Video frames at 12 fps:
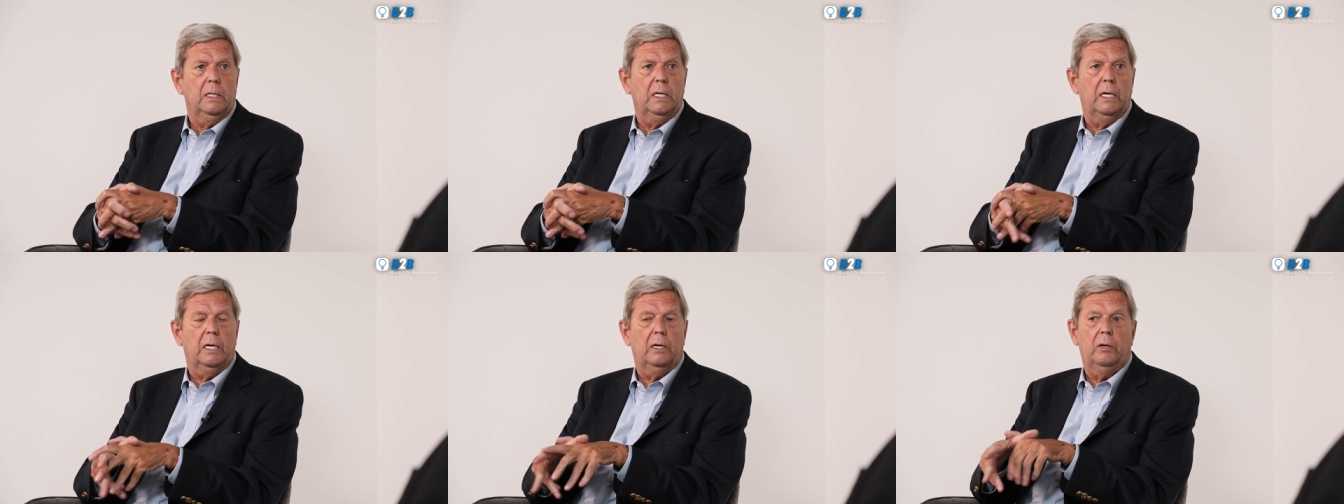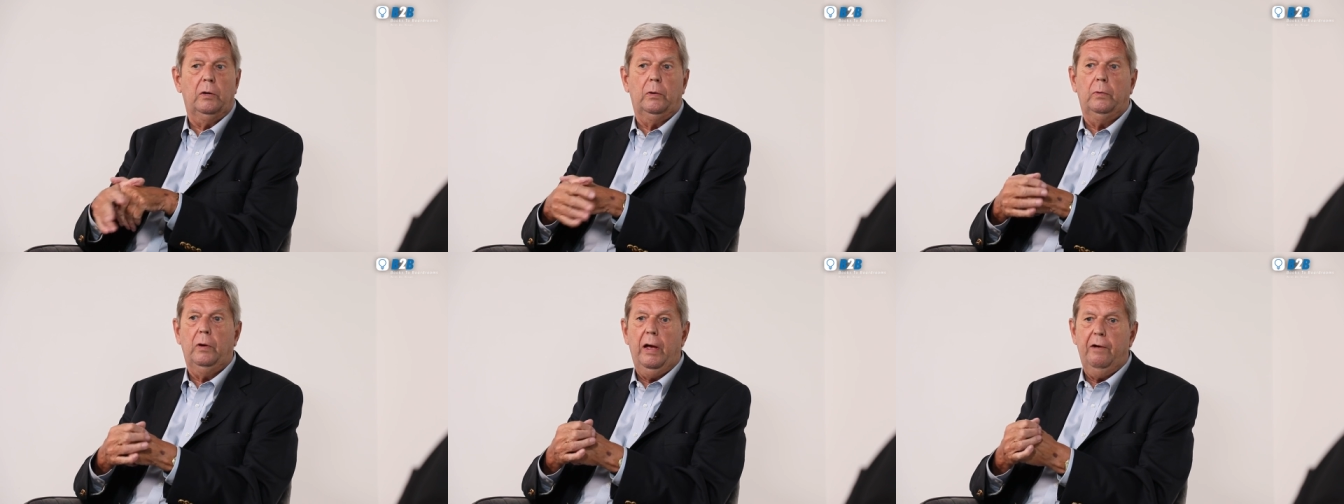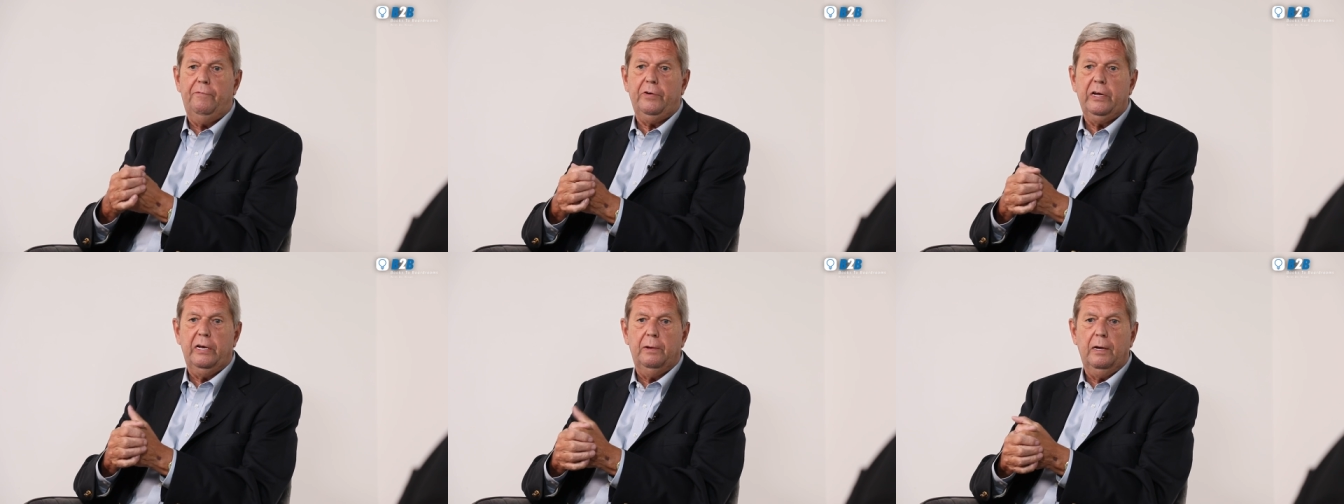Uh,
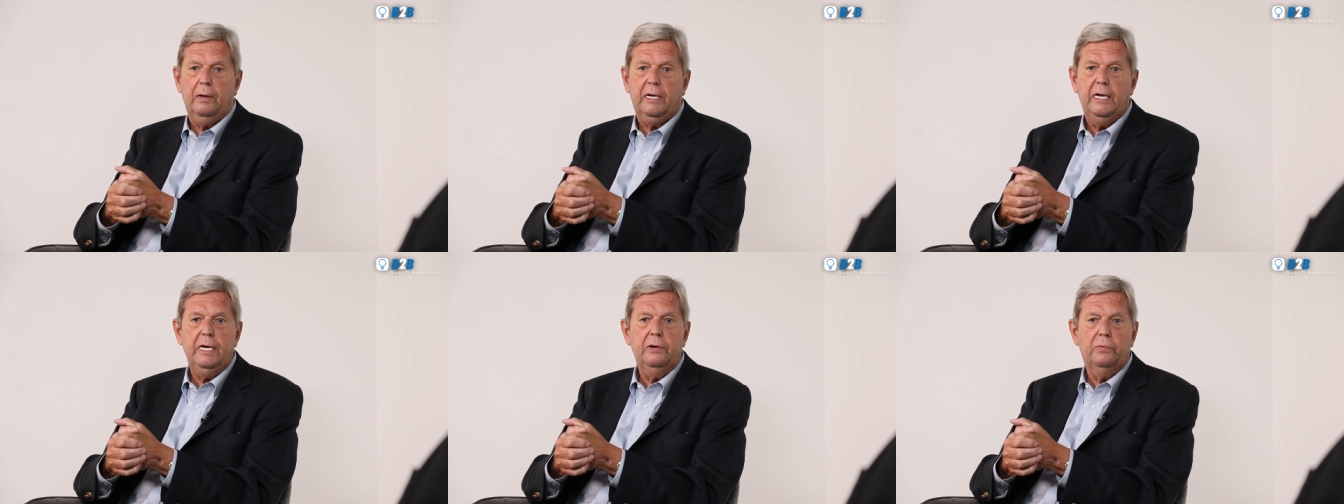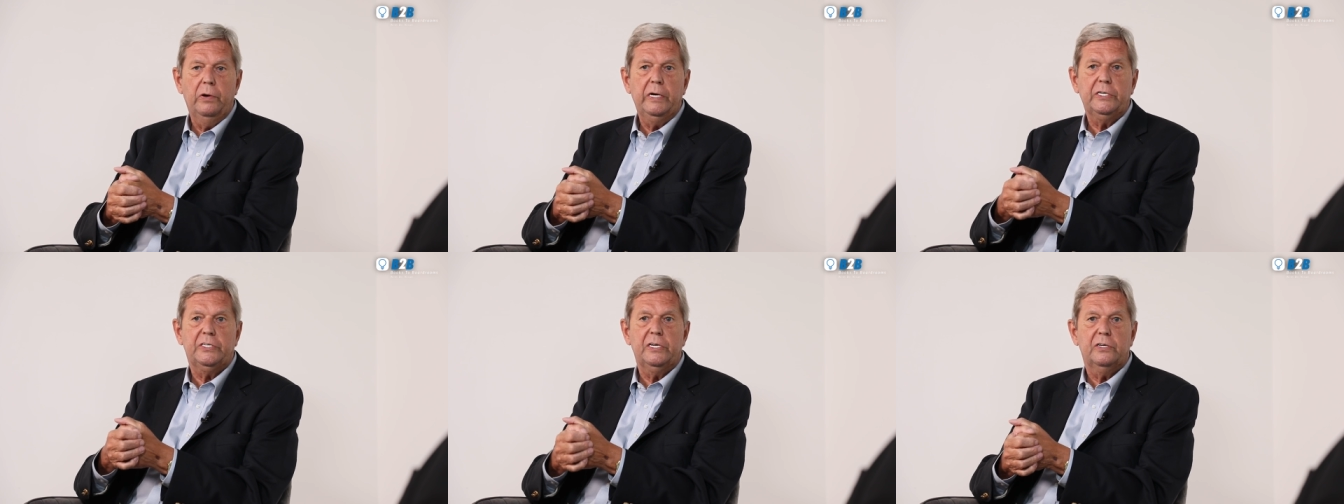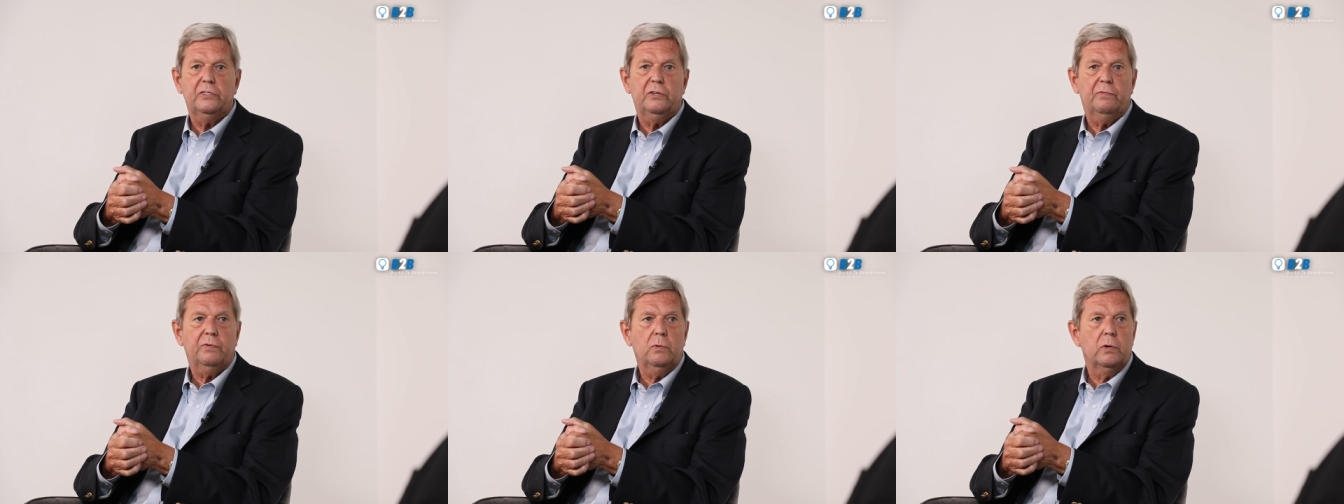Africa, the key reason is,
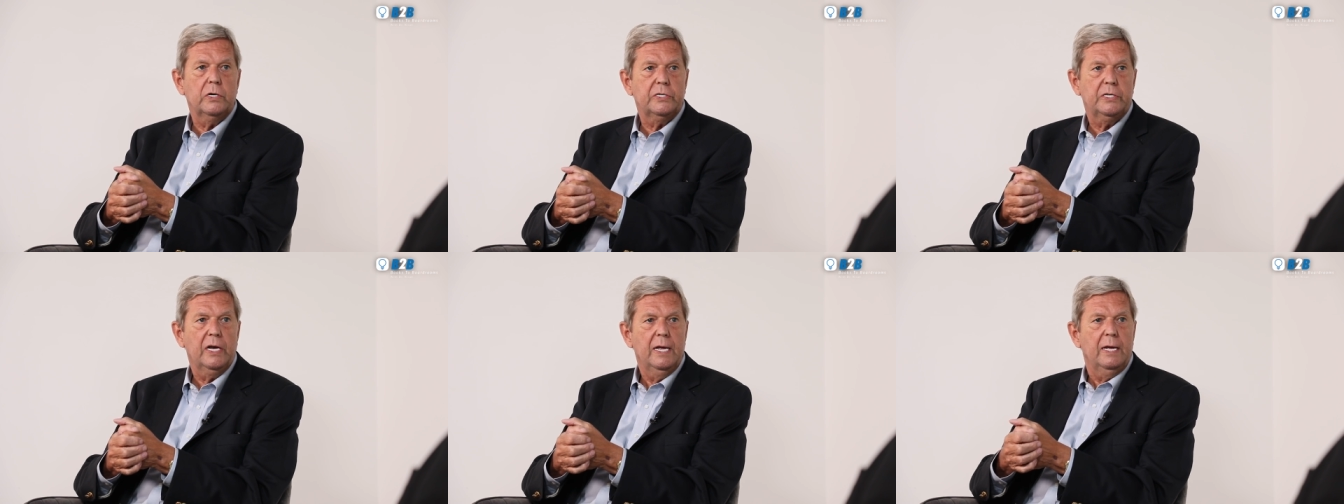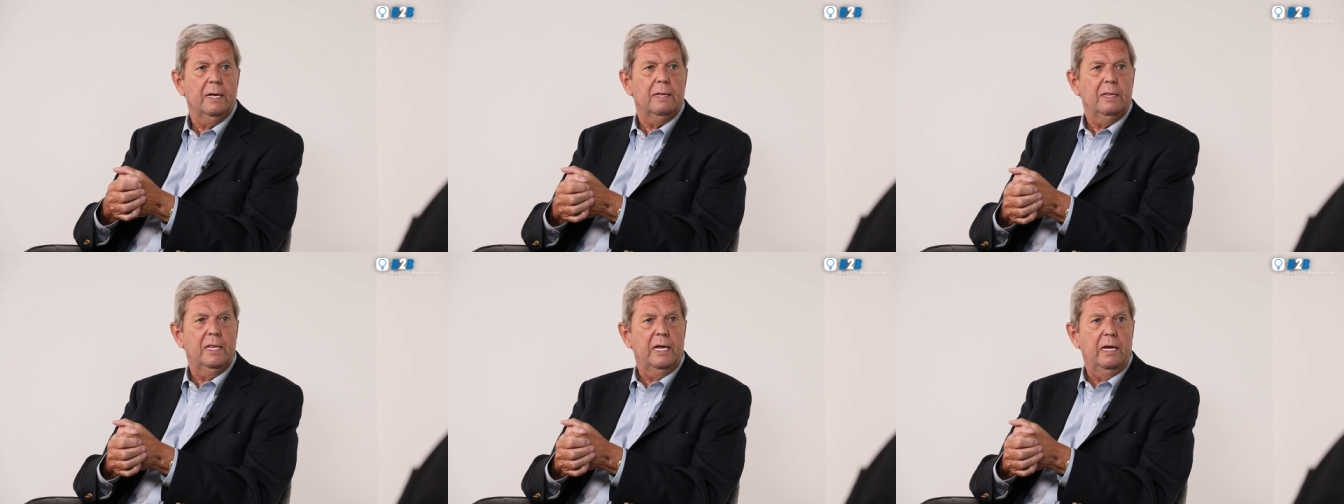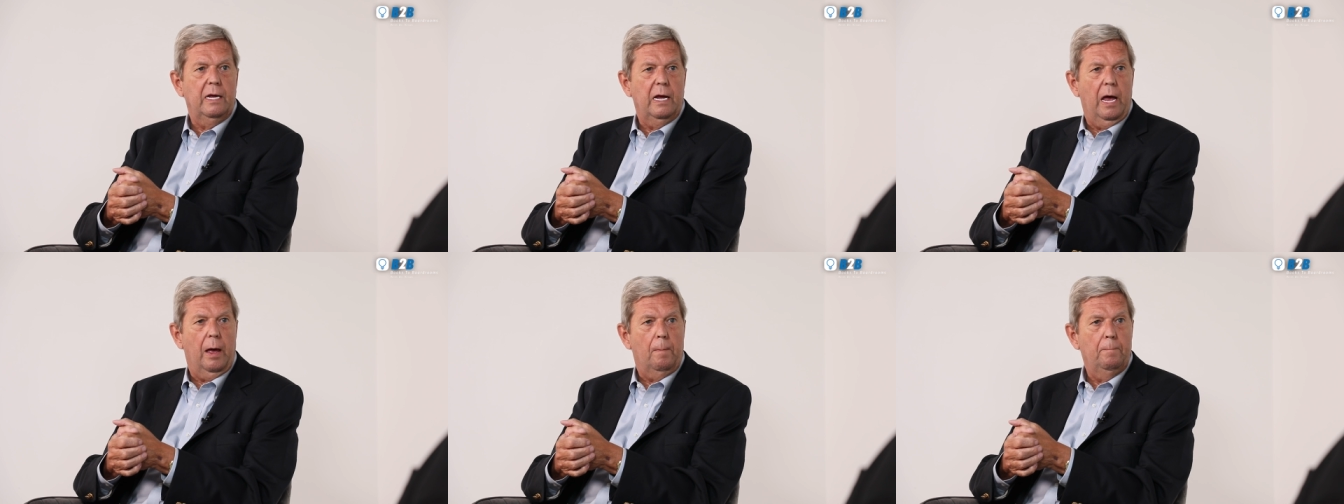of course, the
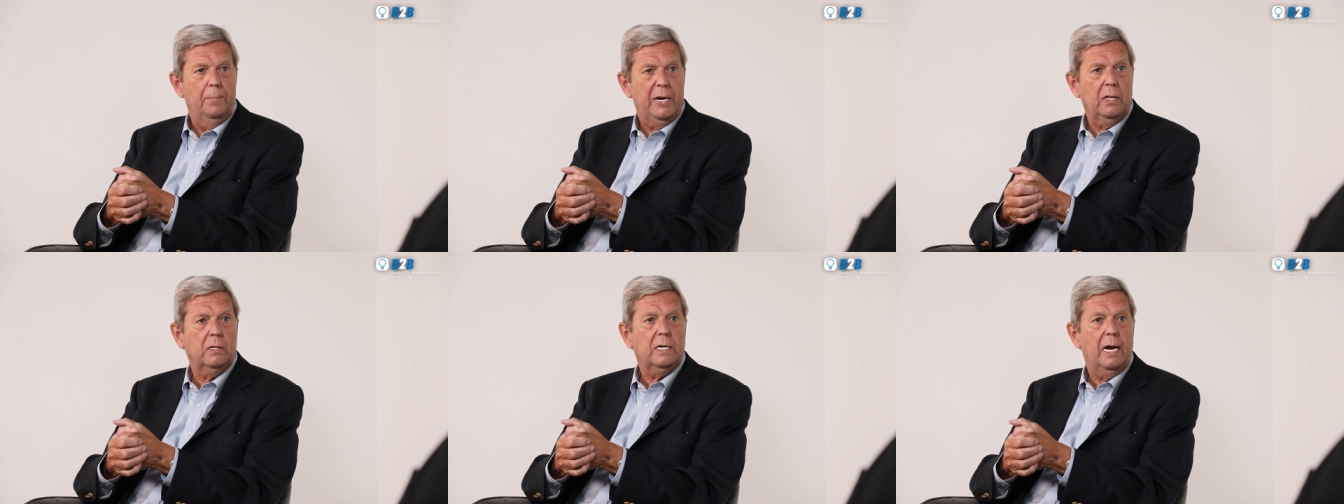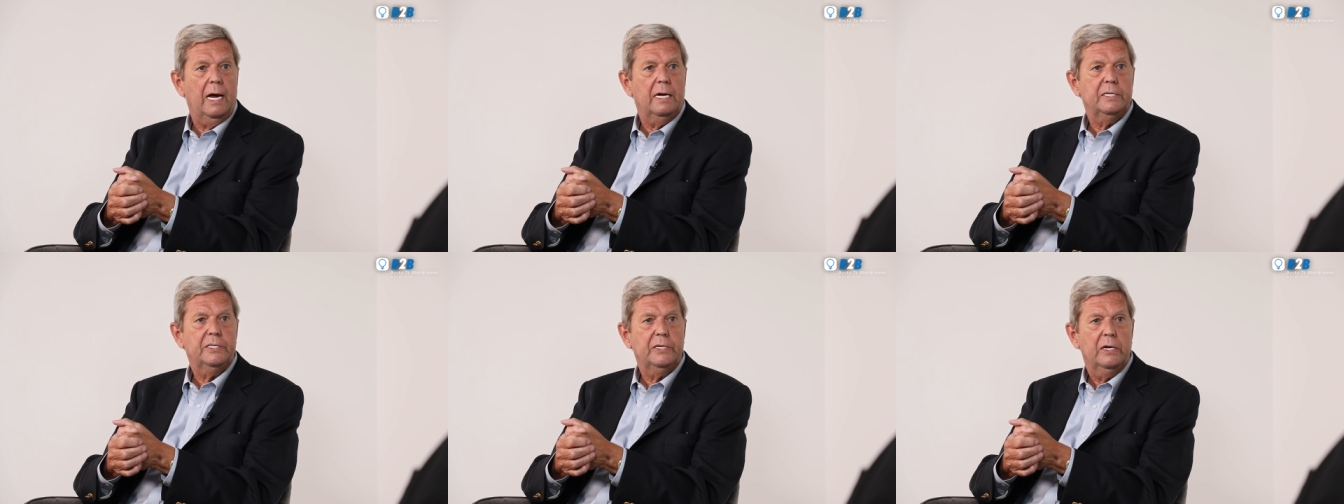uh, middle class,